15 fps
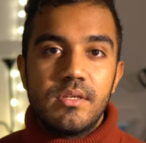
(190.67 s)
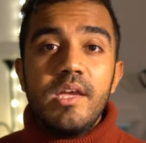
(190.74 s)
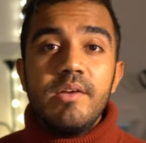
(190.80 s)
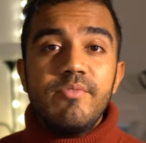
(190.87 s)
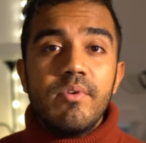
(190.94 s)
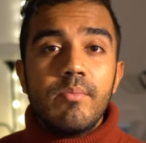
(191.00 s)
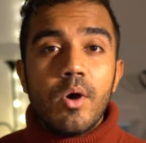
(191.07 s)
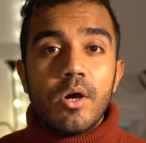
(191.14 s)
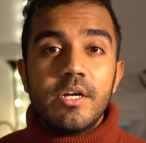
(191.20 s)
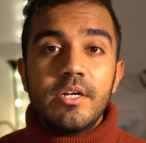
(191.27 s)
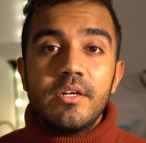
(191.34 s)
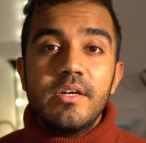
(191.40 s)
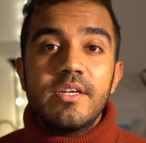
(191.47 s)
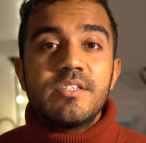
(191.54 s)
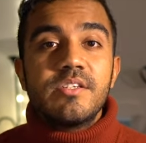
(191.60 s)
If a
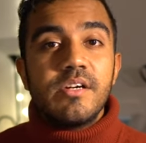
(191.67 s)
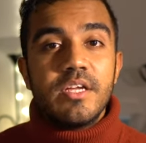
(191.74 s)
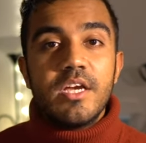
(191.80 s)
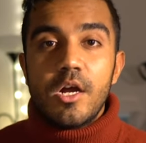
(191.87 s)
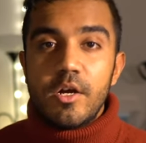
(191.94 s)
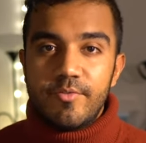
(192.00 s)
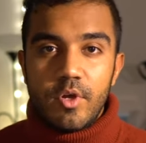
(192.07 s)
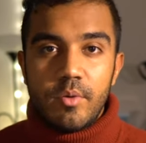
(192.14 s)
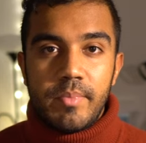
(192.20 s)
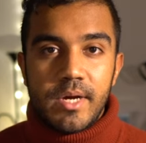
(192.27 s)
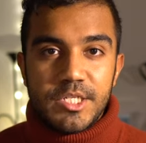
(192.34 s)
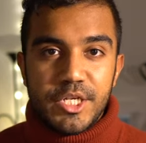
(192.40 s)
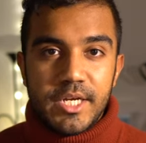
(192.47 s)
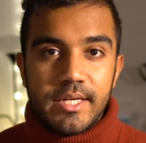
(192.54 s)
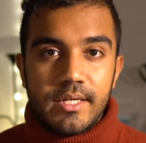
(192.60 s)
monitor is really out of your
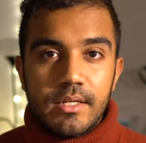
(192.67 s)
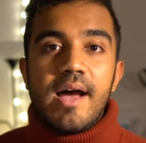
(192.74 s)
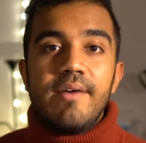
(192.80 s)
budget,